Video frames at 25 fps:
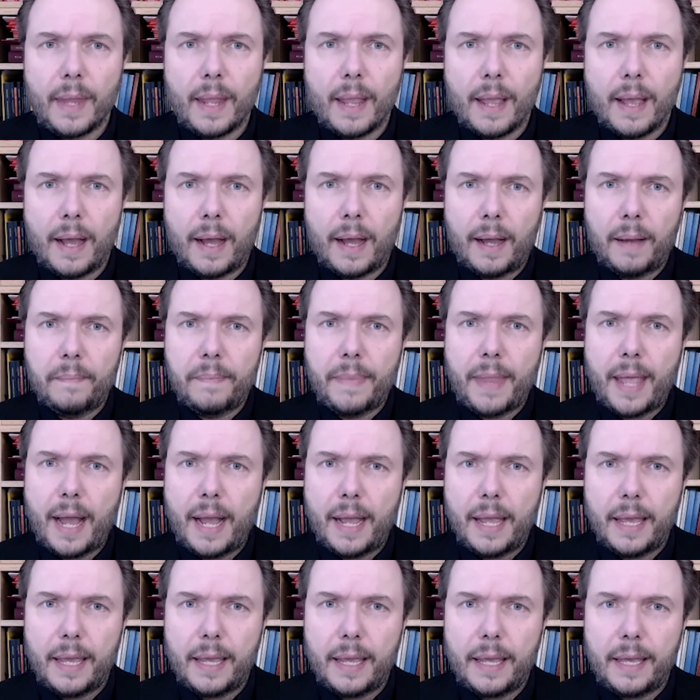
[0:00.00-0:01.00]
Uh,
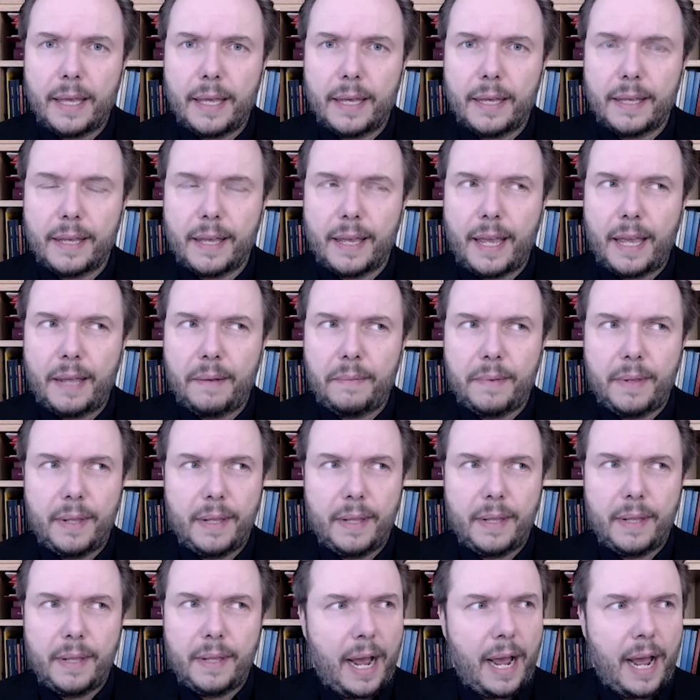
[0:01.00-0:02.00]
it
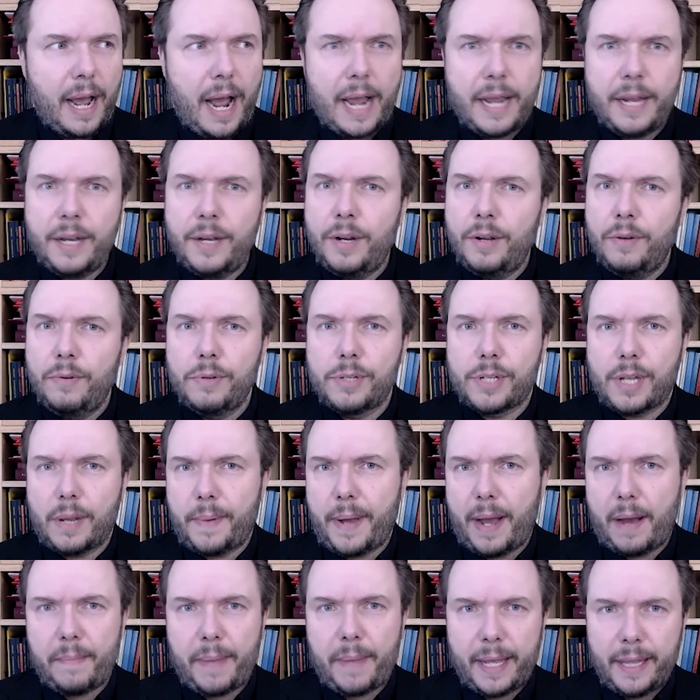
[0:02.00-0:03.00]
I, I, knew
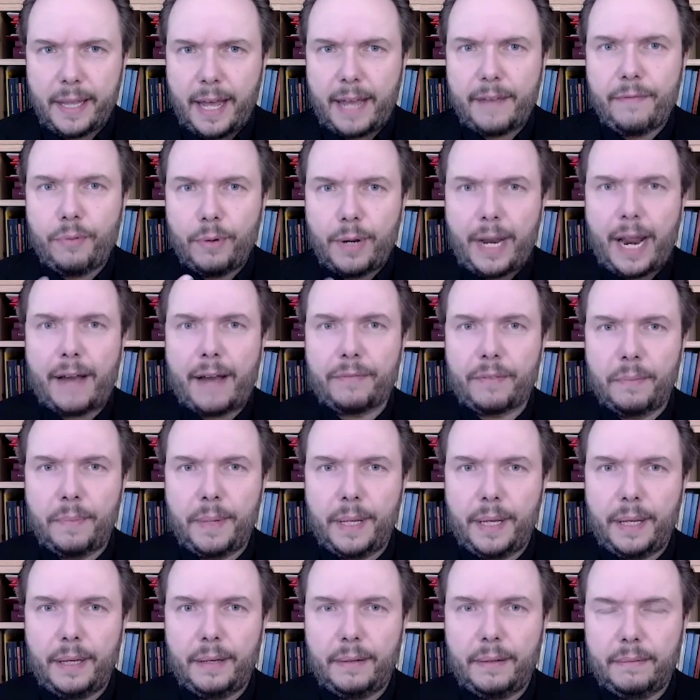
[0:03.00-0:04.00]
somehow my life would have to
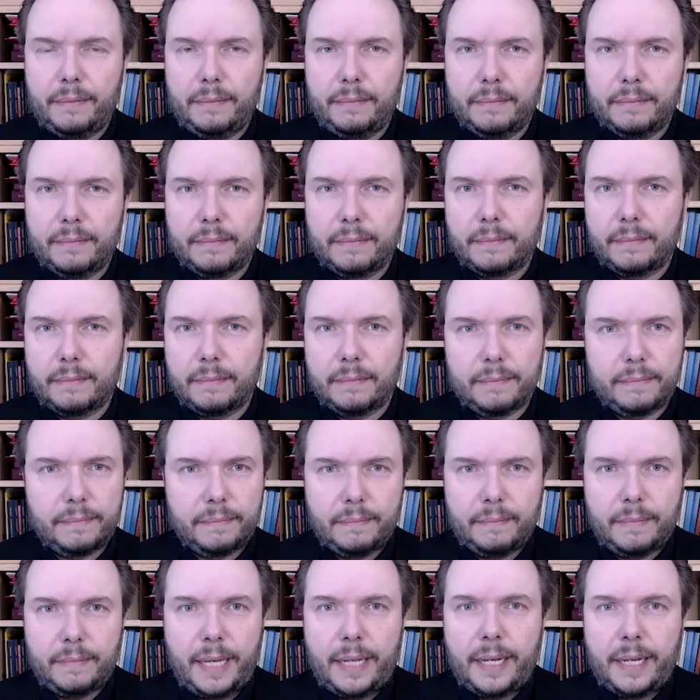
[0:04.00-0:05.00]
be
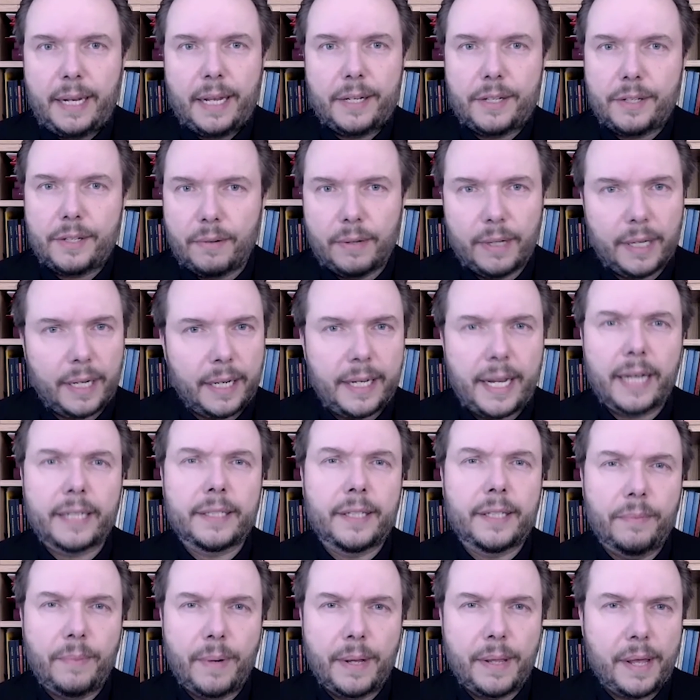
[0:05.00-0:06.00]
in it or
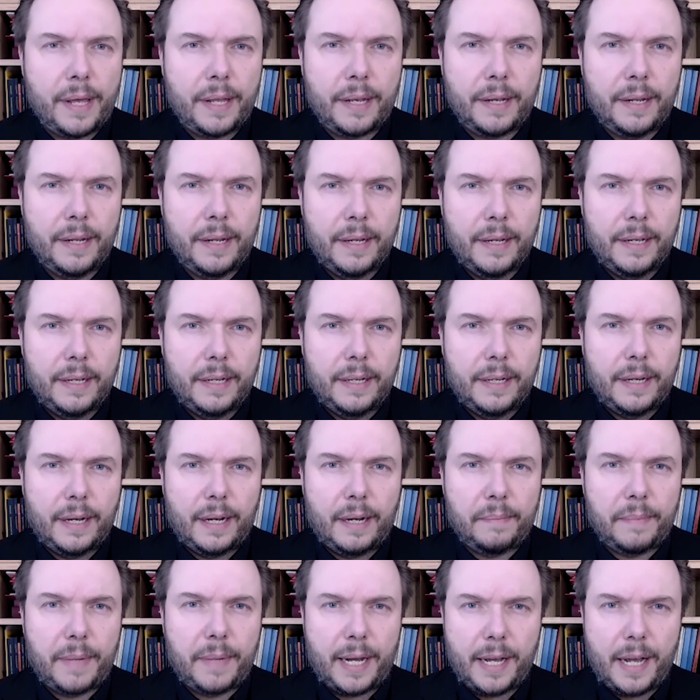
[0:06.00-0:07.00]
connected with it.
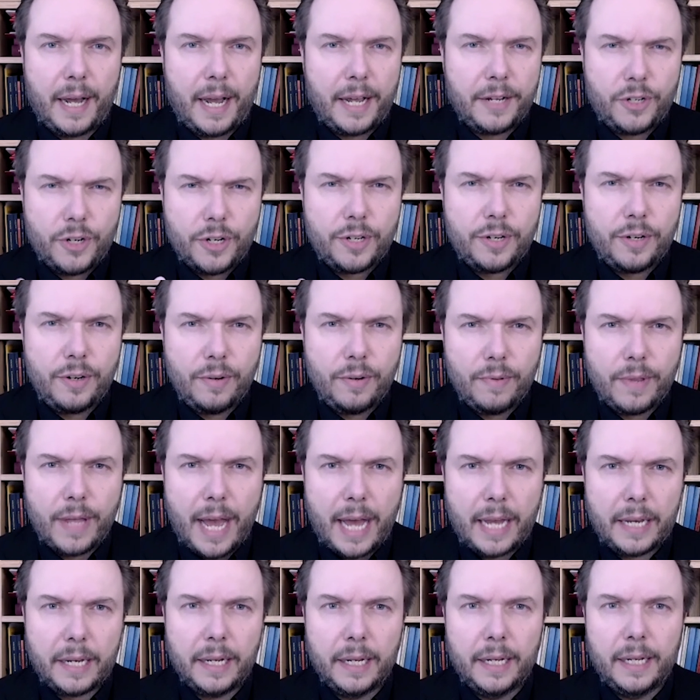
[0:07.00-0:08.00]
Um, I, I, just knew
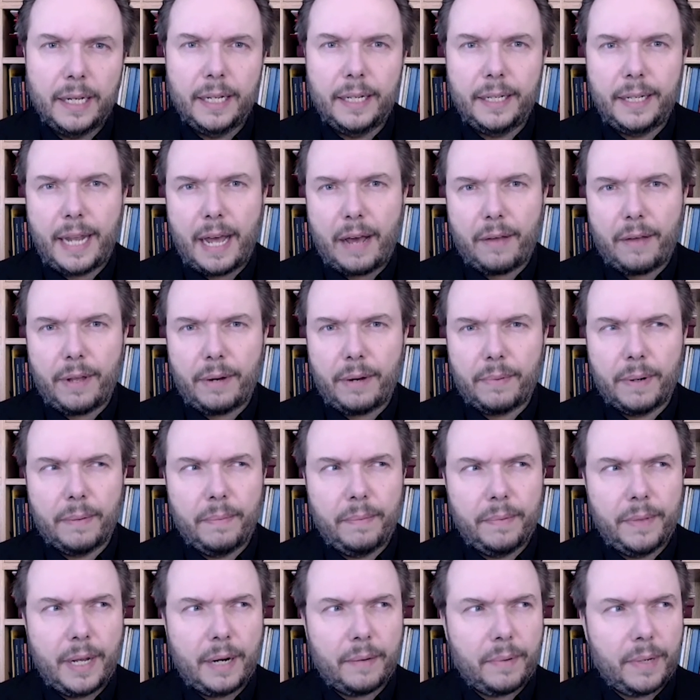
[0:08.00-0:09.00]
that. Now there were
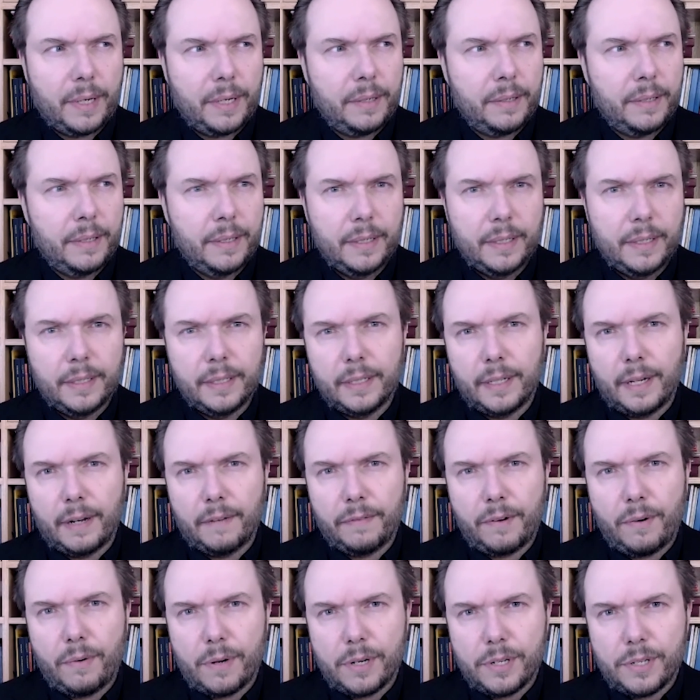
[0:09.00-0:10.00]
there were of
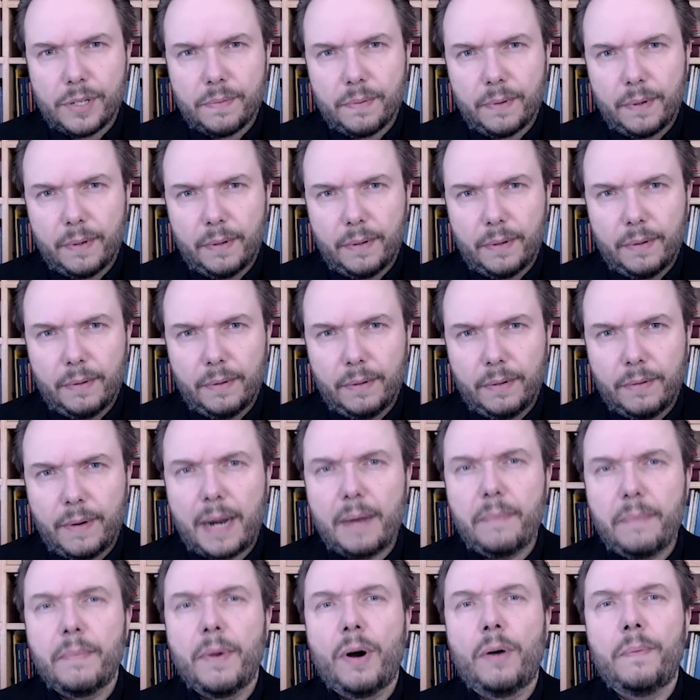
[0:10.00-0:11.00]
course,
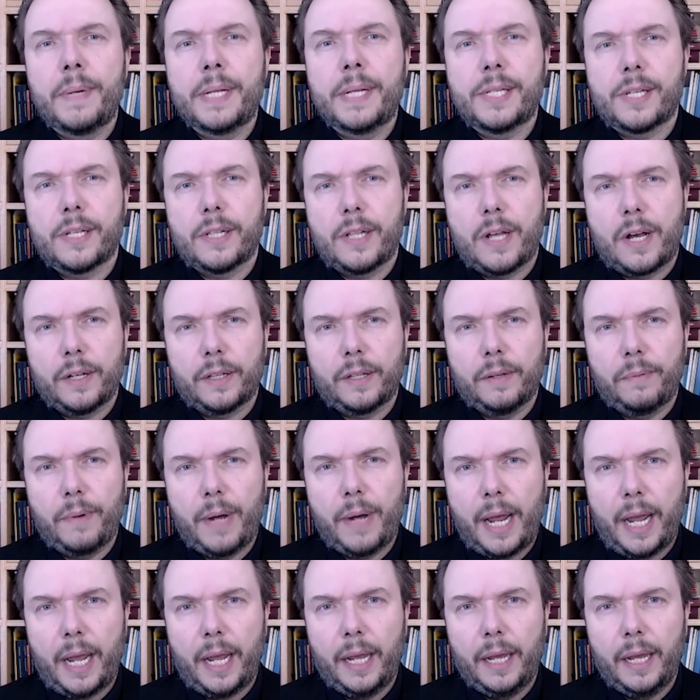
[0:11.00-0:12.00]
great moments along the
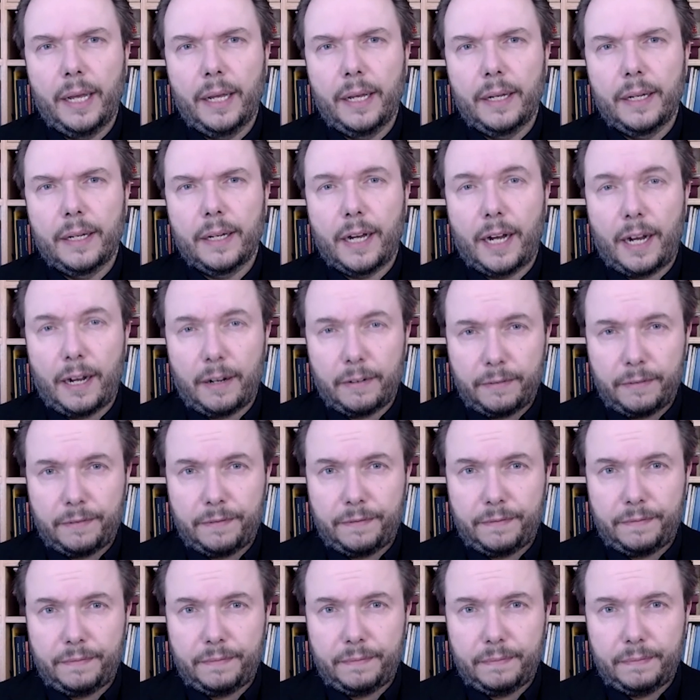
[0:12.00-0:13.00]
way
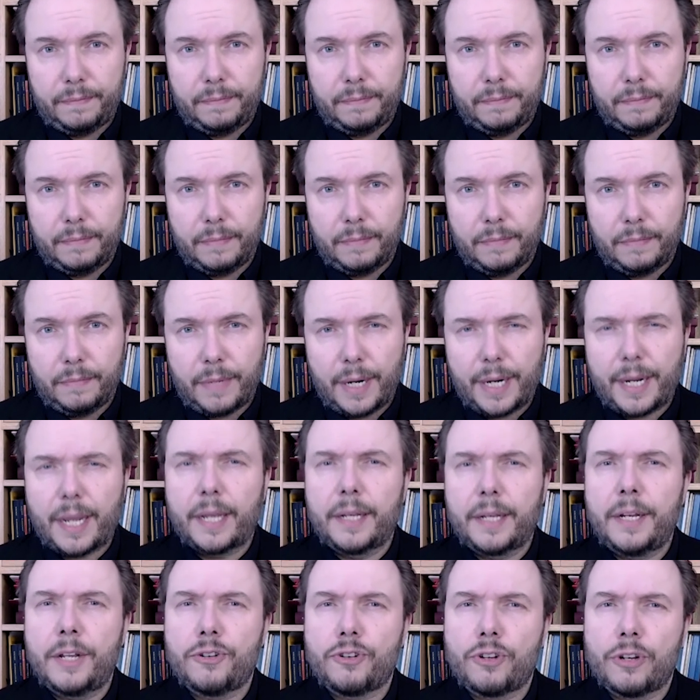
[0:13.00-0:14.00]
of
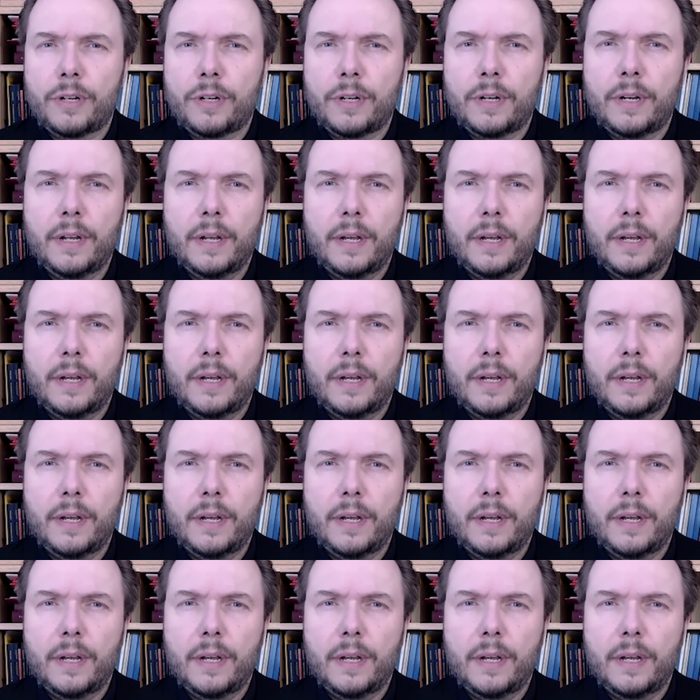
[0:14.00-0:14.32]
recognition,